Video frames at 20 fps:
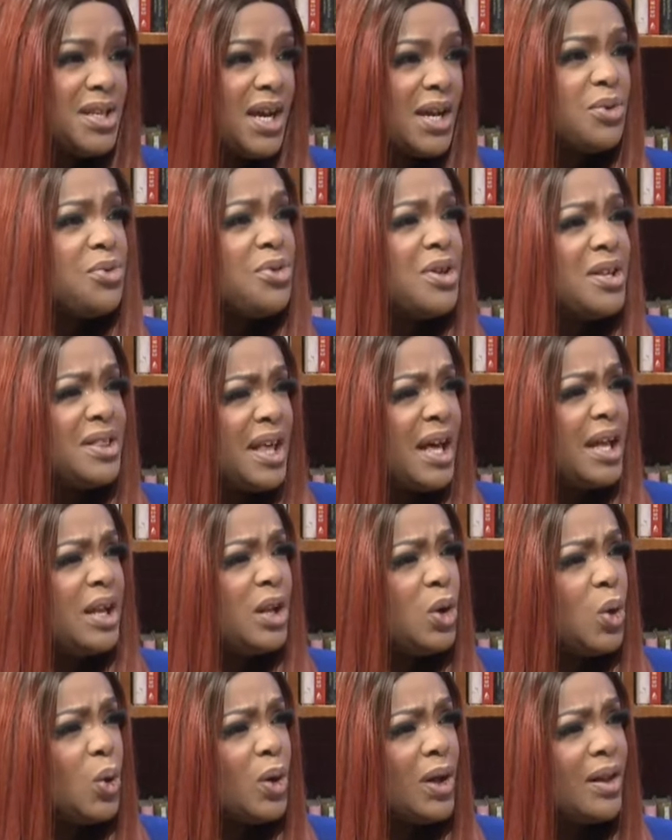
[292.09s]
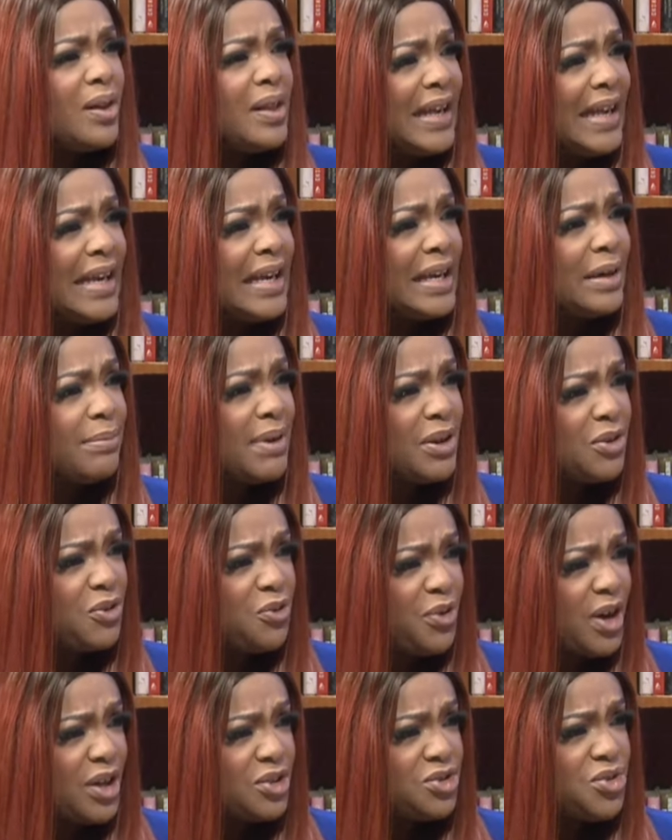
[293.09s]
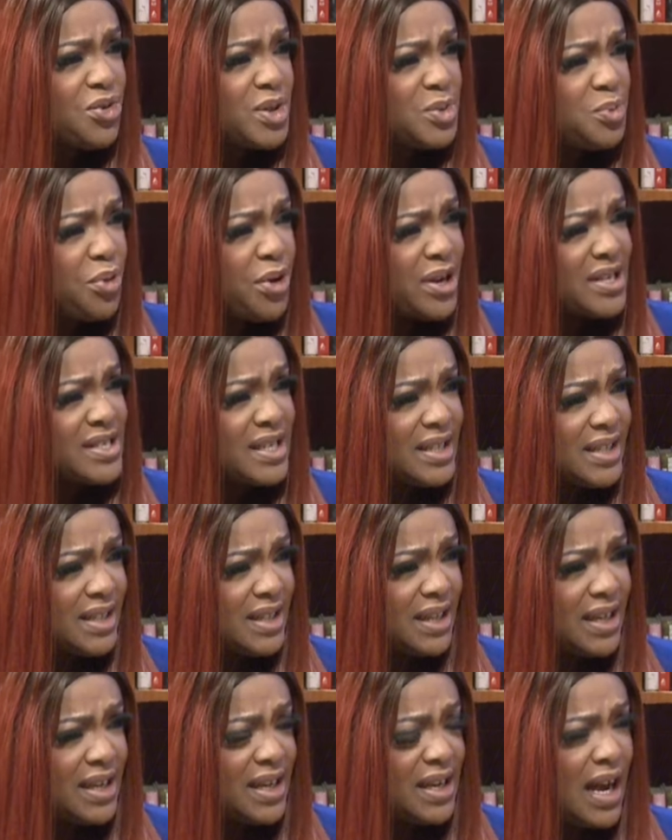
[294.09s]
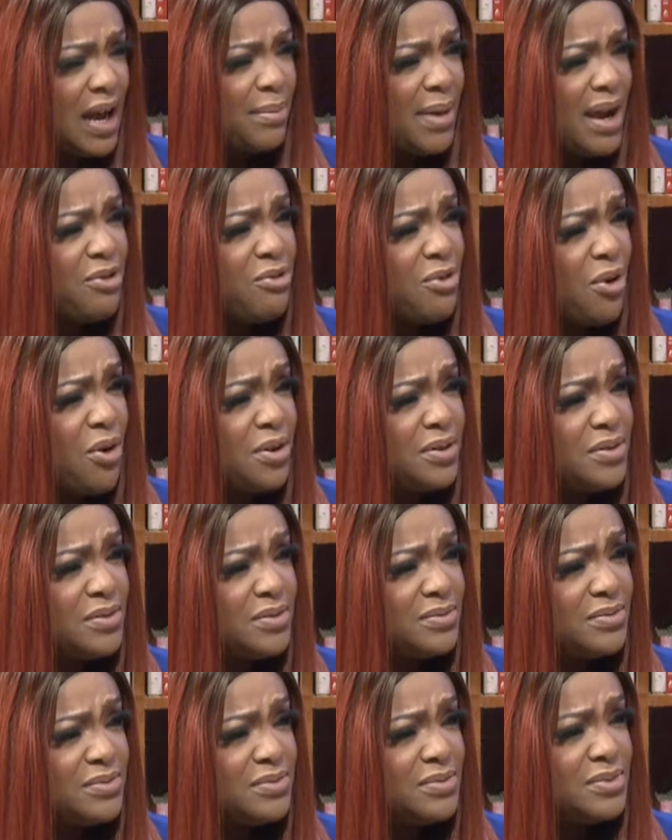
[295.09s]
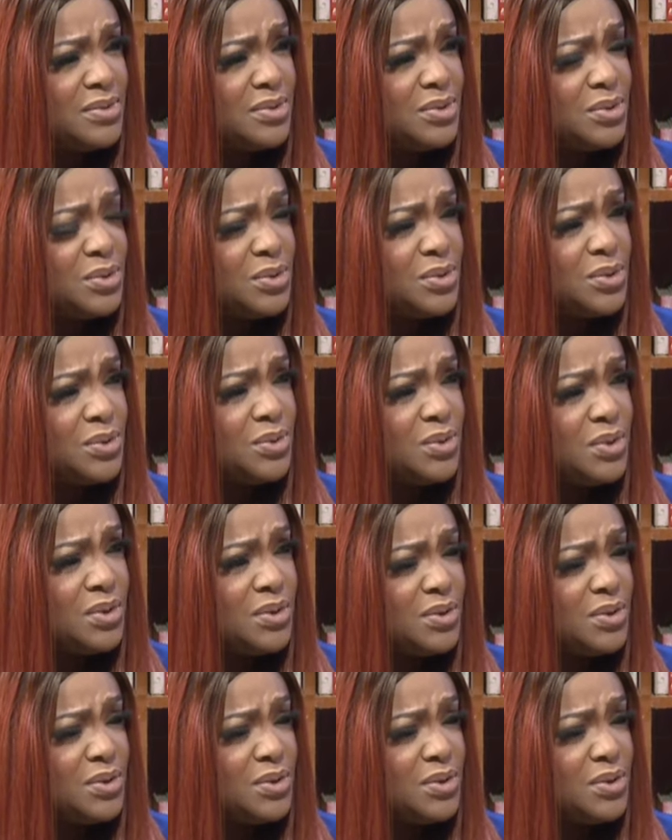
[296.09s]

I don't think there are local ink manufacturers presently. Am I wrong? No, you are right.